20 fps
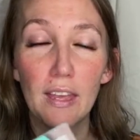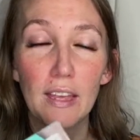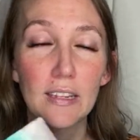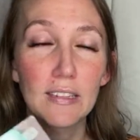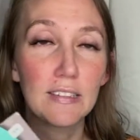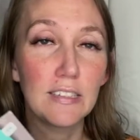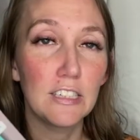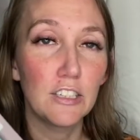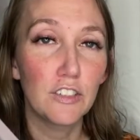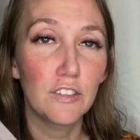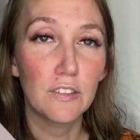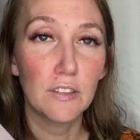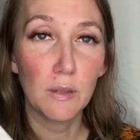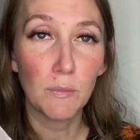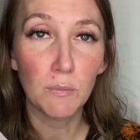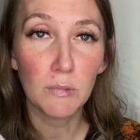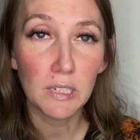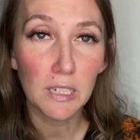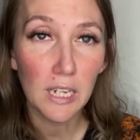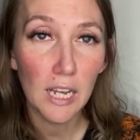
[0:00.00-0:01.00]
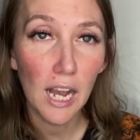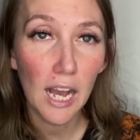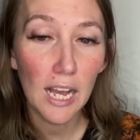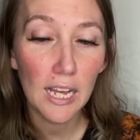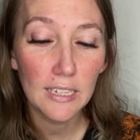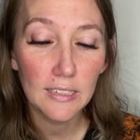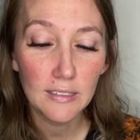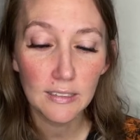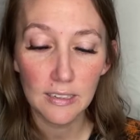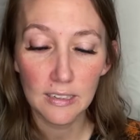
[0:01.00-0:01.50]
It teaches them to
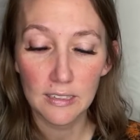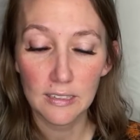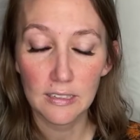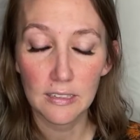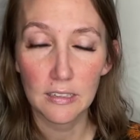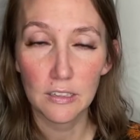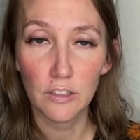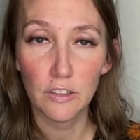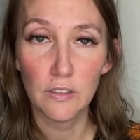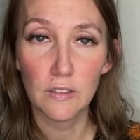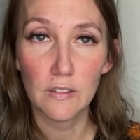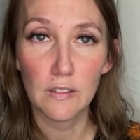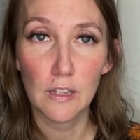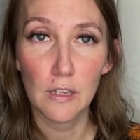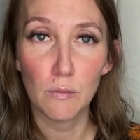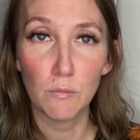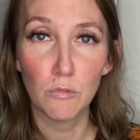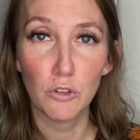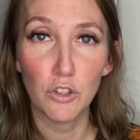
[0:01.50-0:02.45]
cut, it teaches them